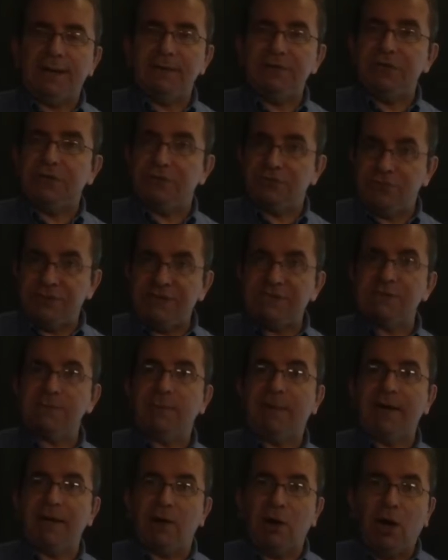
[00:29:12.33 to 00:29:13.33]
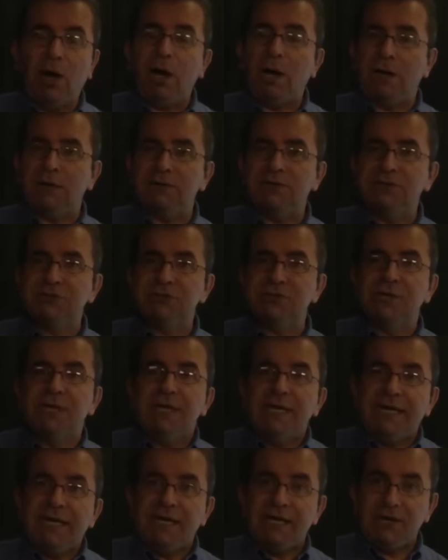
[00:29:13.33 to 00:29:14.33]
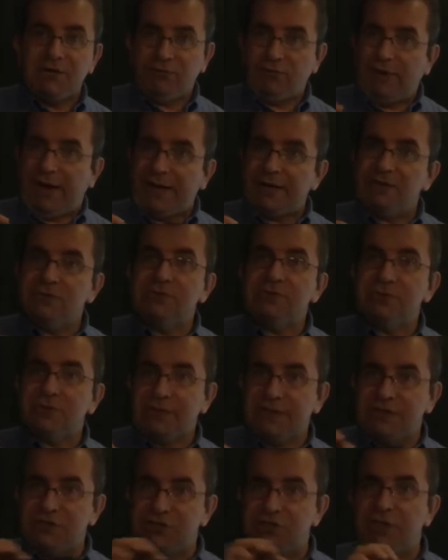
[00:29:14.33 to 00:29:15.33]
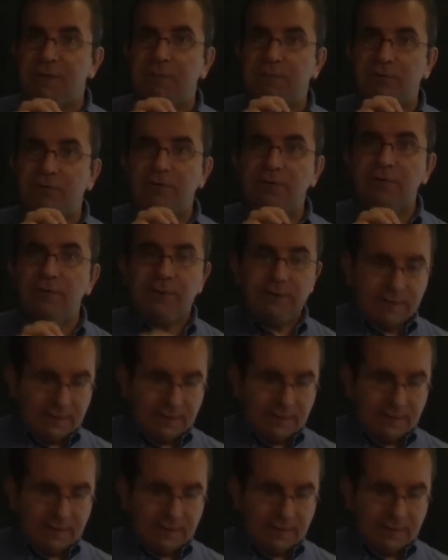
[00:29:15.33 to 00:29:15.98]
decrease my costs if I use a cheaper